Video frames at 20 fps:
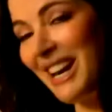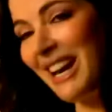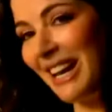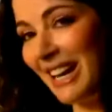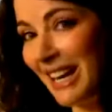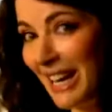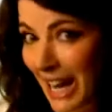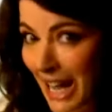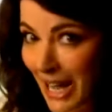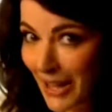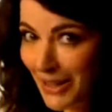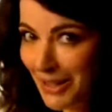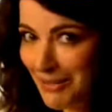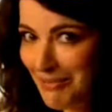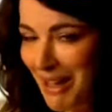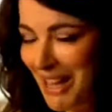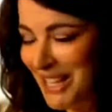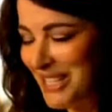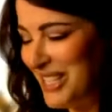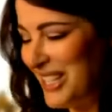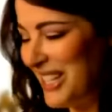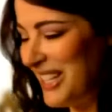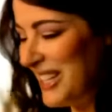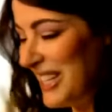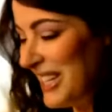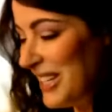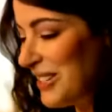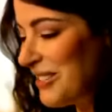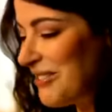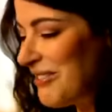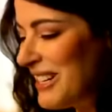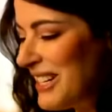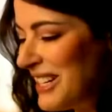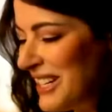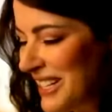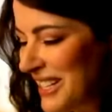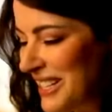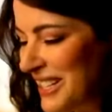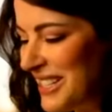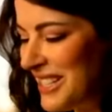And now the magic, the
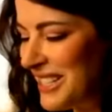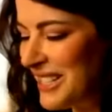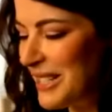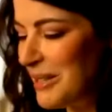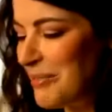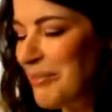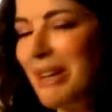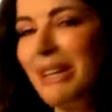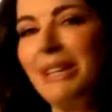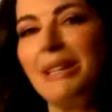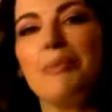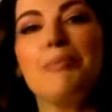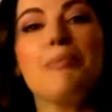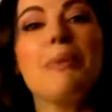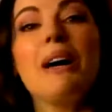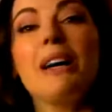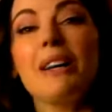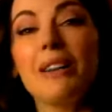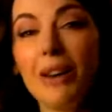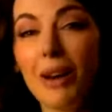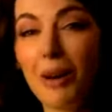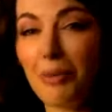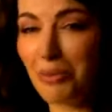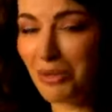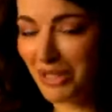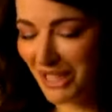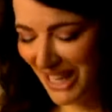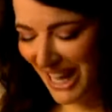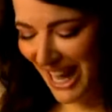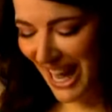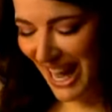ingredients that make the bicarb really